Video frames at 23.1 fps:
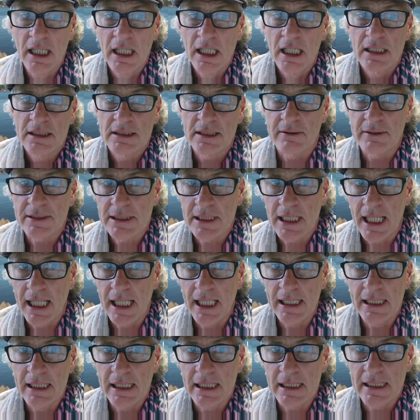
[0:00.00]
So it's
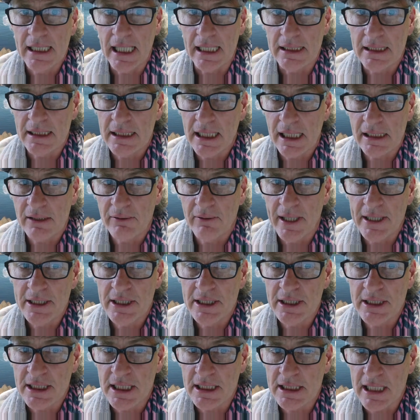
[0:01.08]
saying that the
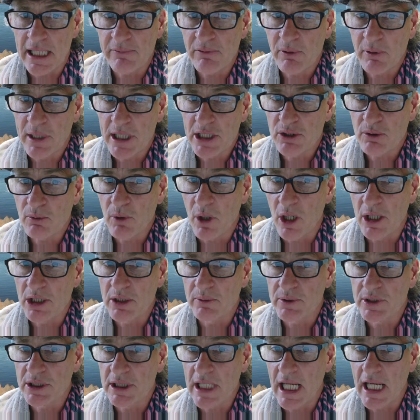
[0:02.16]
Declaration says everyone has a right to
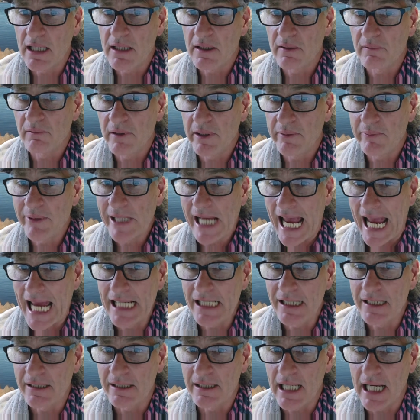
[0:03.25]
a standard of living
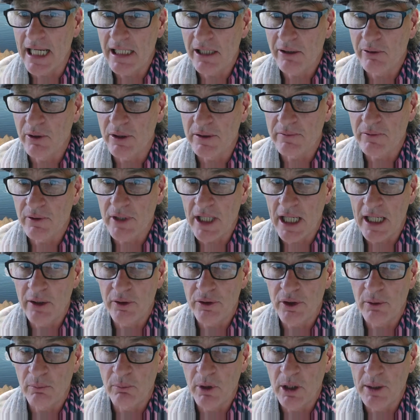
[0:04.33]
adequate for the
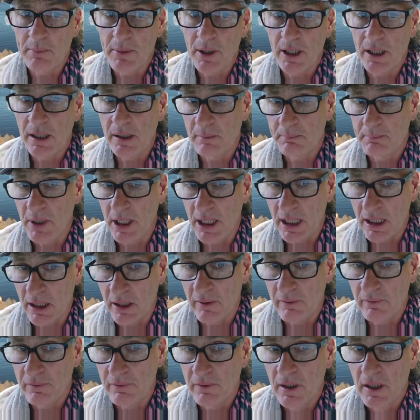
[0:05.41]
health and well-being
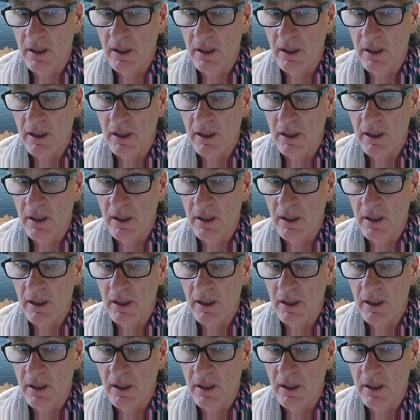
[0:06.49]
of